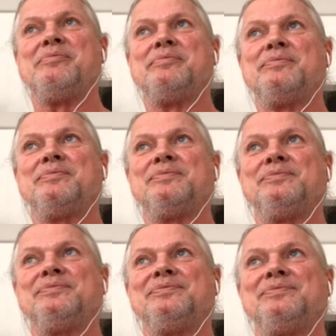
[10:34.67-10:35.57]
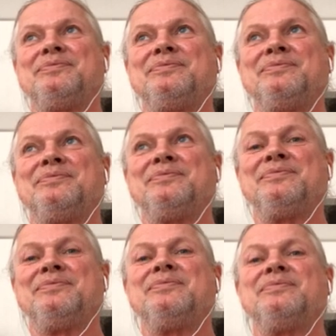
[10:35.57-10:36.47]

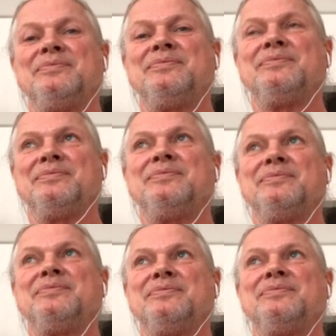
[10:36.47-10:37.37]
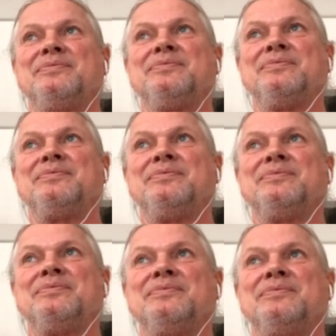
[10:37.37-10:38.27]

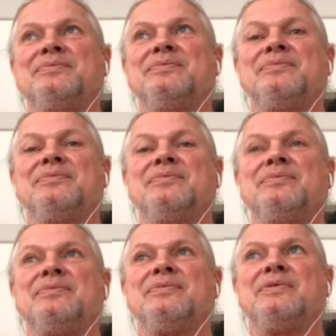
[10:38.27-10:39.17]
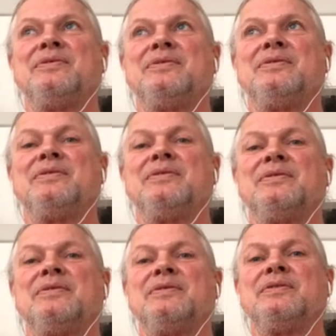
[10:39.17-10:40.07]

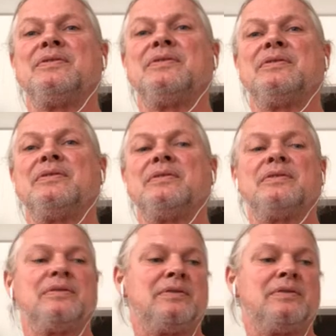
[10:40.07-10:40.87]
(not speaking)